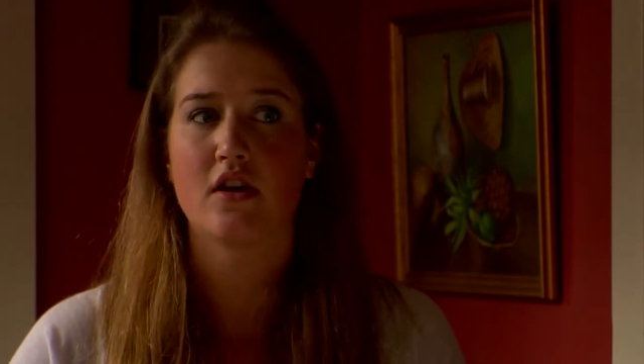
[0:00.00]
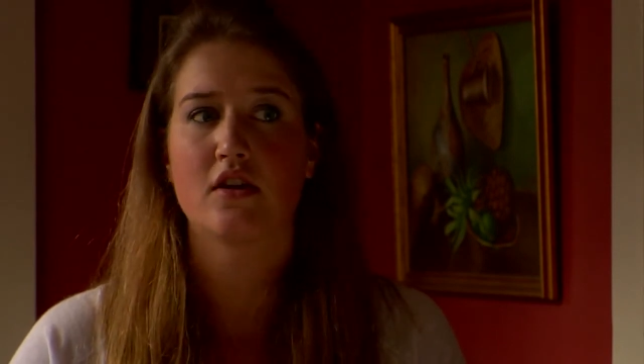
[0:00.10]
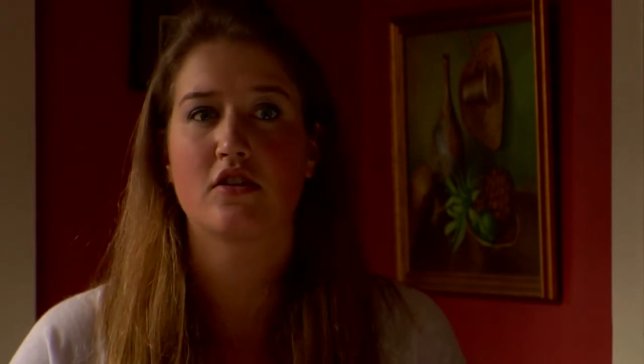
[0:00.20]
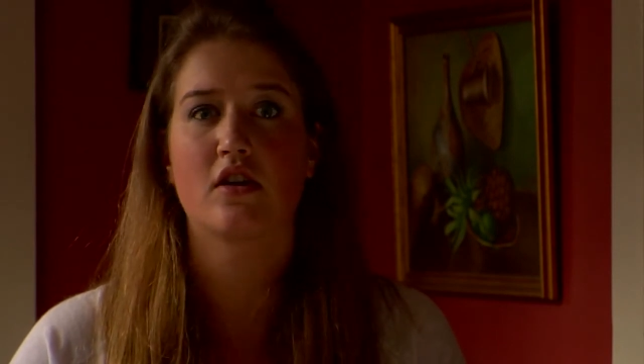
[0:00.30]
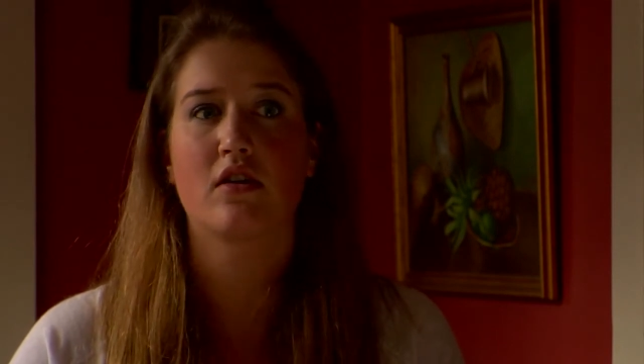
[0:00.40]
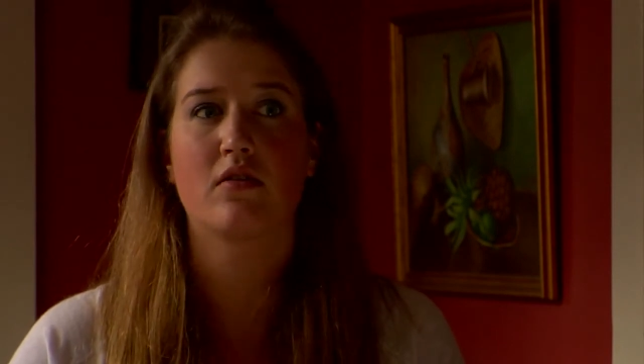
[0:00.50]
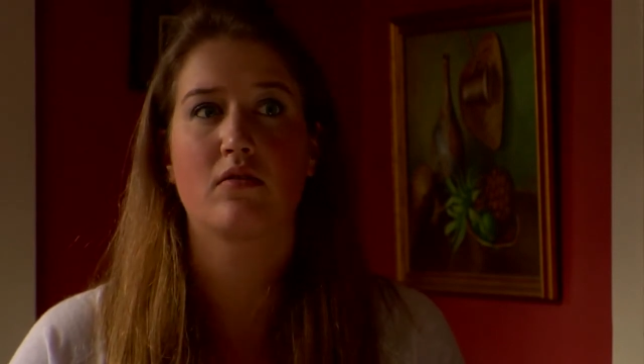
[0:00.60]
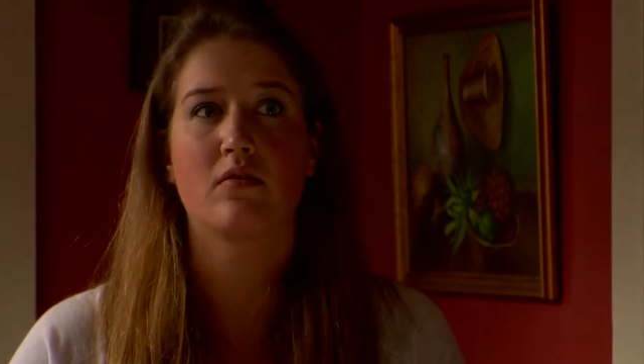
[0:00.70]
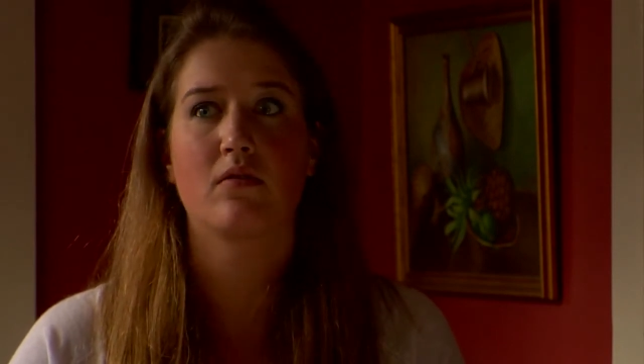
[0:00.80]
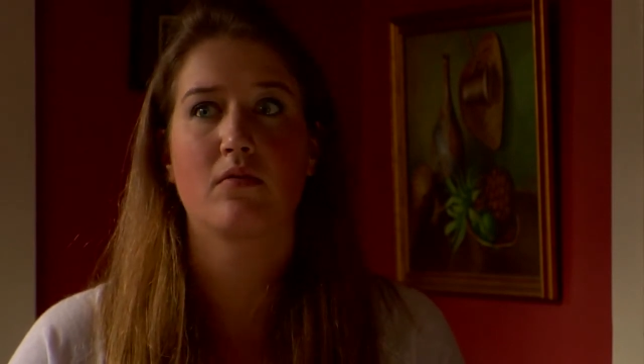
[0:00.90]
So
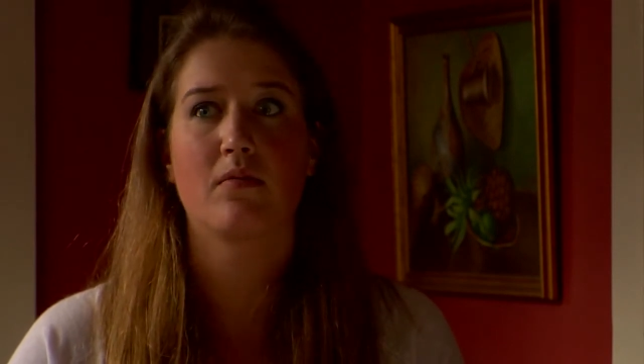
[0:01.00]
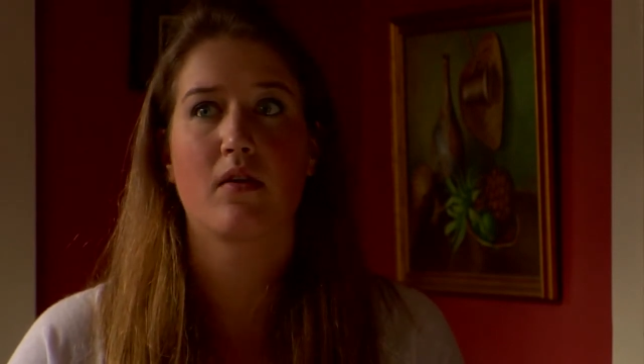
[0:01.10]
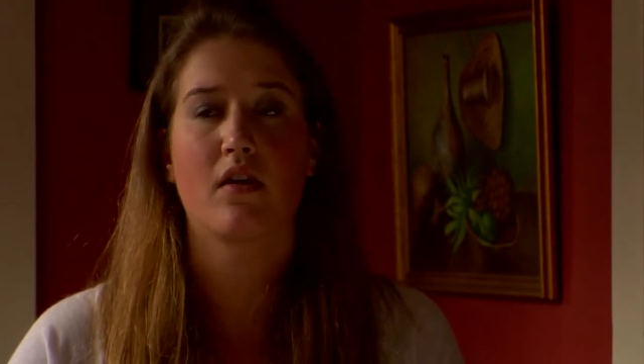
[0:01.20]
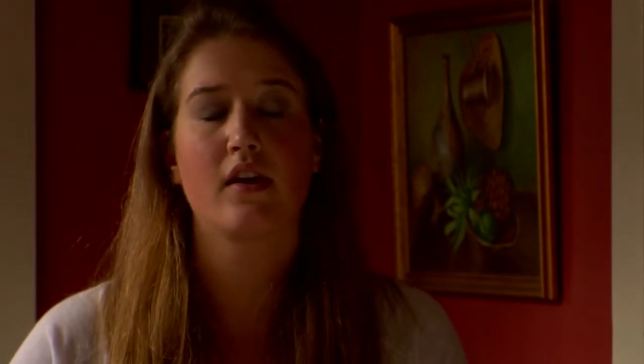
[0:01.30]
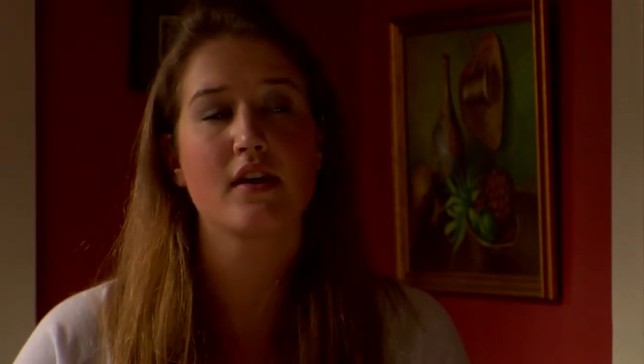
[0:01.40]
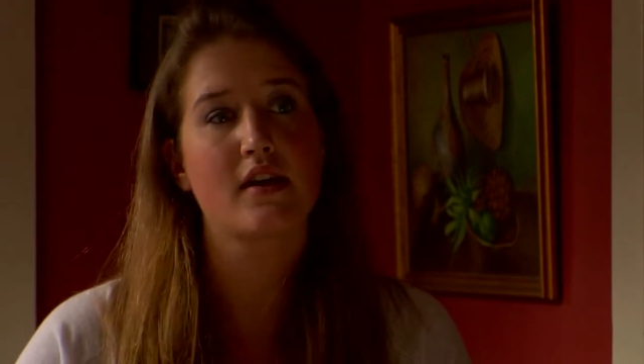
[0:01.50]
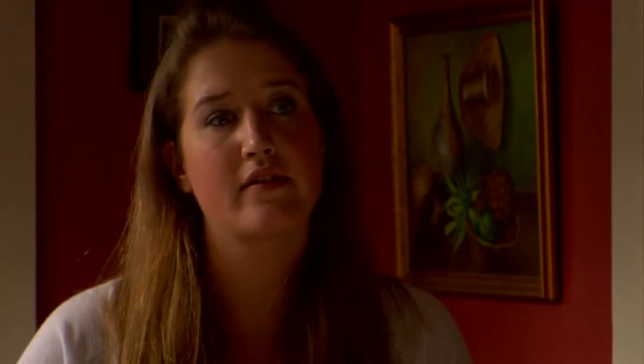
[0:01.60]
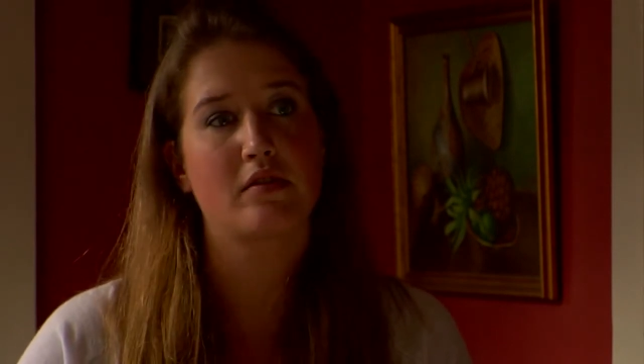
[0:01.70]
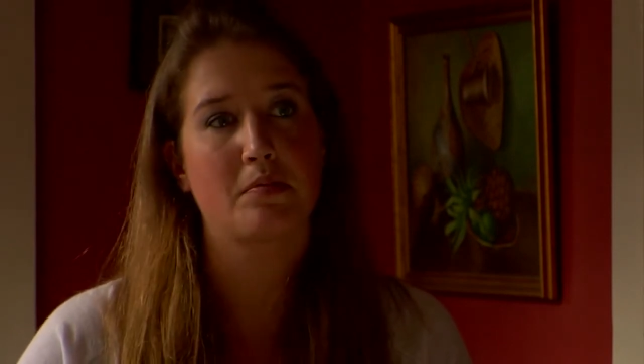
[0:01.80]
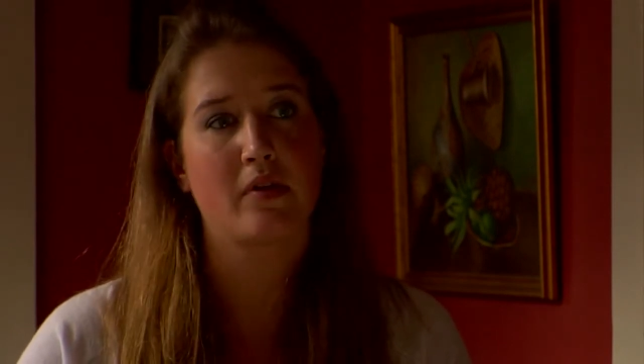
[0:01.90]
yes, I have
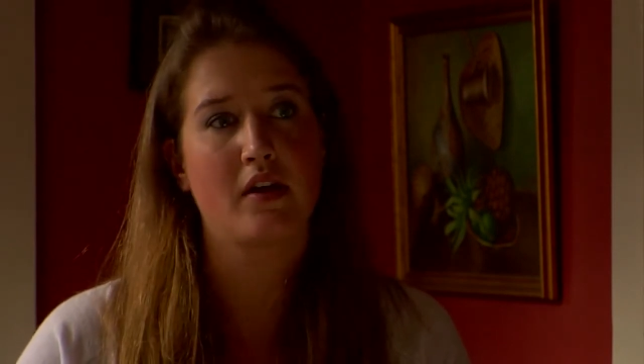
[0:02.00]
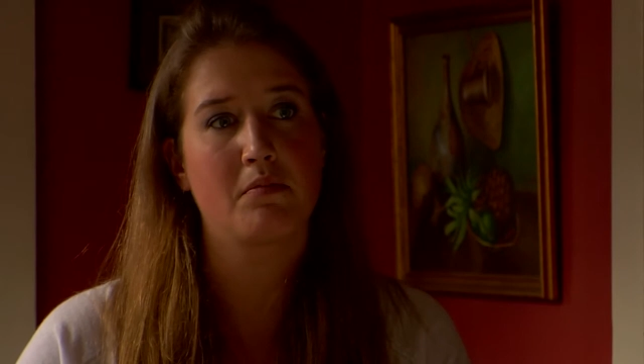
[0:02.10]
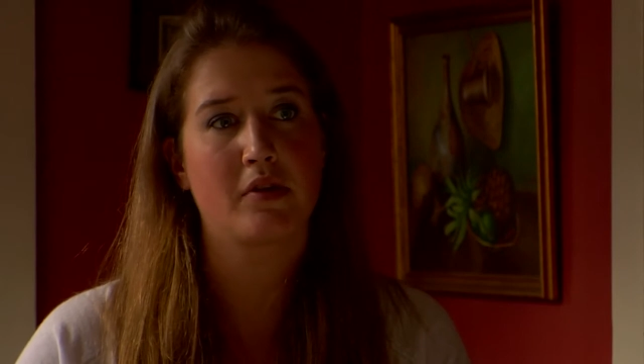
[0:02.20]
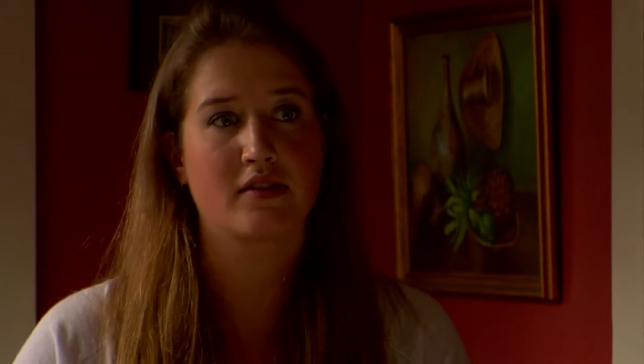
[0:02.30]
to plan because